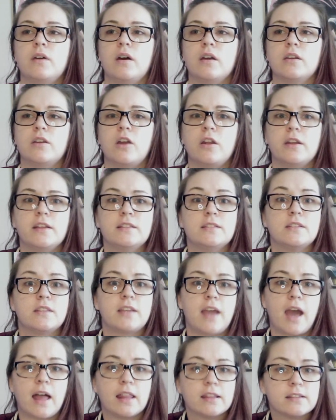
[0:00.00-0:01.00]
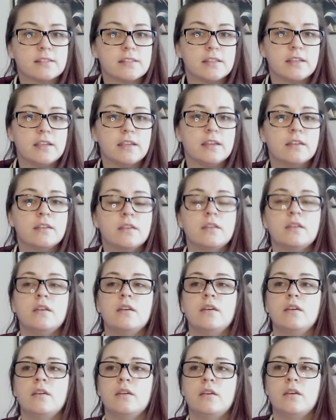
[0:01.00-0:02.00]
Guardians of the Galaxy,
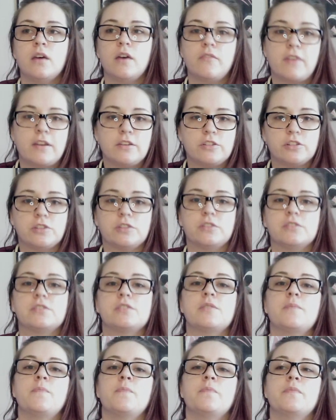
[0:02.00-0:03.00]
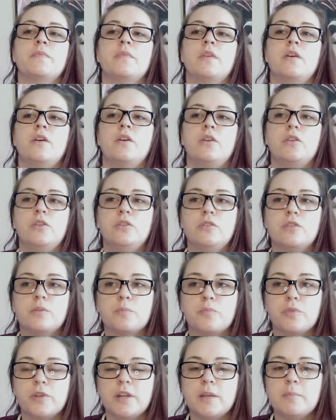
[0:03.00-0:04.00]
Avengers. You can
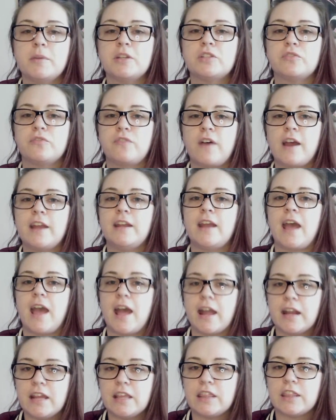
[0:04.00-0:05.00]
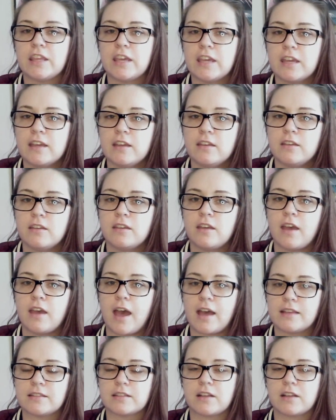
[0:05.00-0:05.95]
pretty much find anything as a